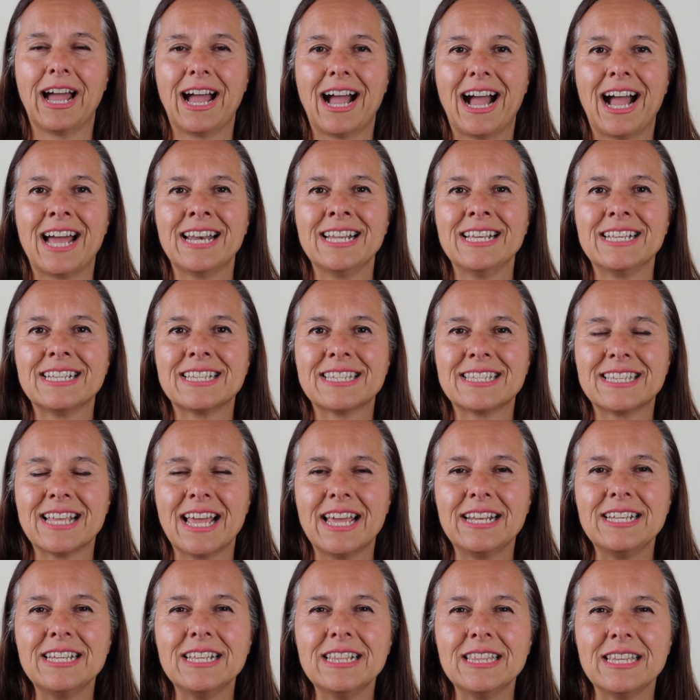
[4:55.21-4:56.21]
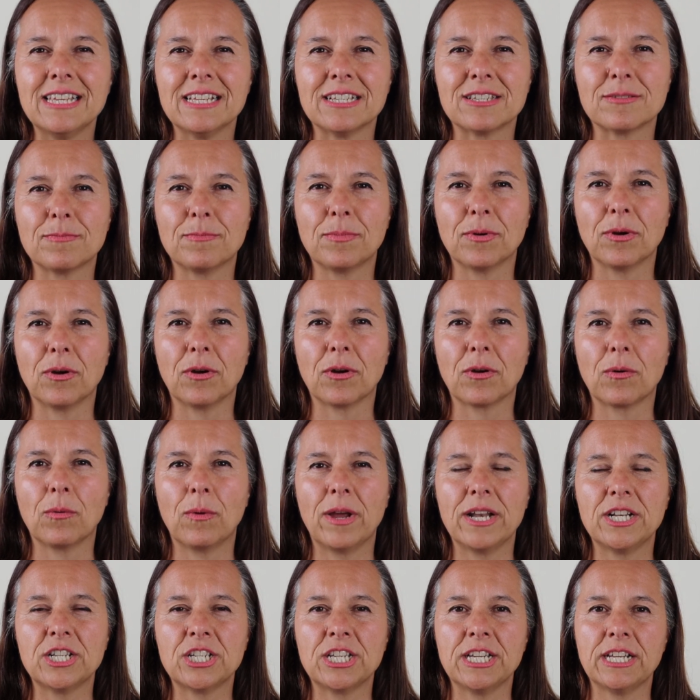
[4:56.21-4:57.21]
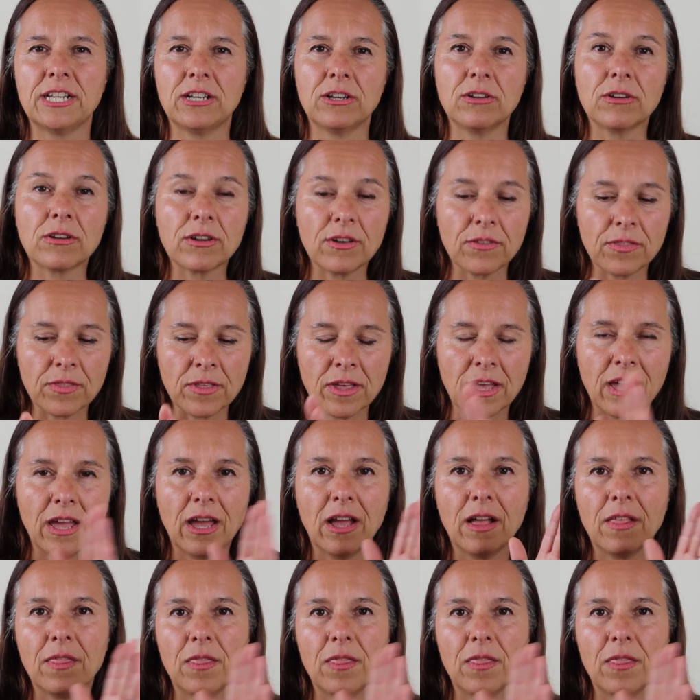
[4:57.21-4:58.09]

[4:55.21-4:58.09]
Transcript: And it said in this book, when she'd look at the,